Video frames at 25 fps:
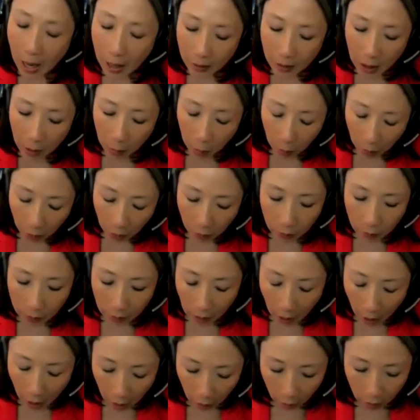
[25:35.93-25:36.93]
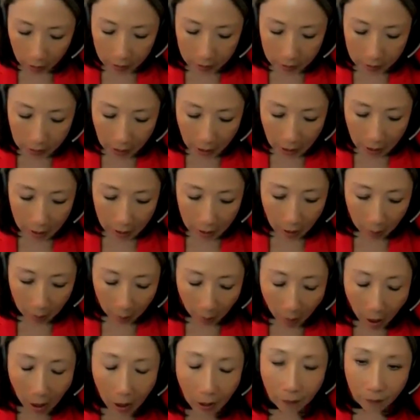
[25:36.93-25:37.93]
and they worked with Congress
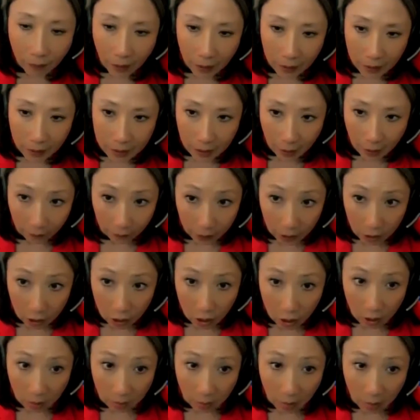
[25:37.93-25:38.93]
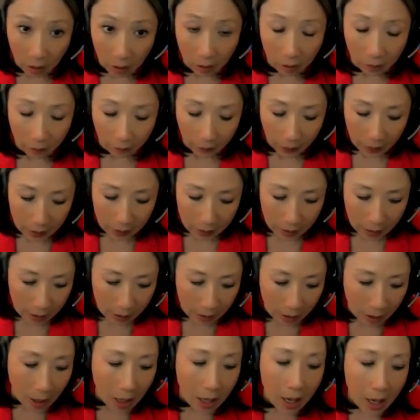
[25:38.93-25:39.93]
and modified the definition of medical
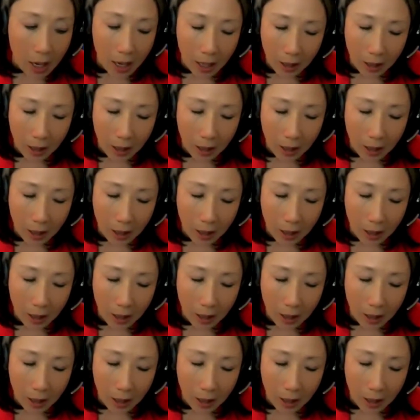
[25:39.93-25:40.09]
devices.